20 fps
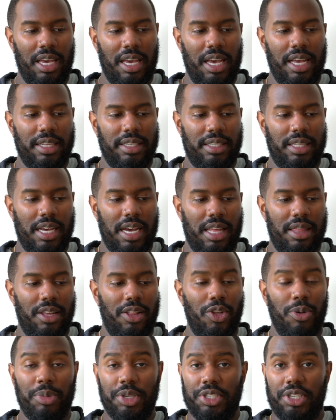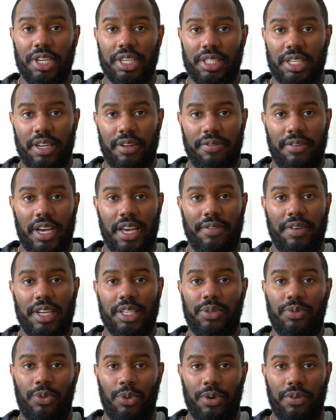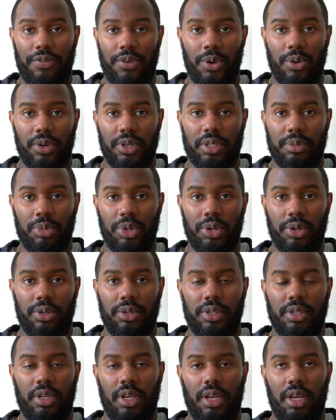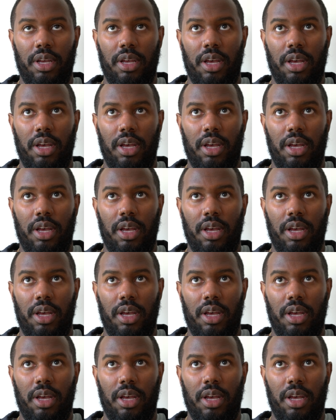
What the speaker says: it's that the Lumix GX85 has 4 focus modes,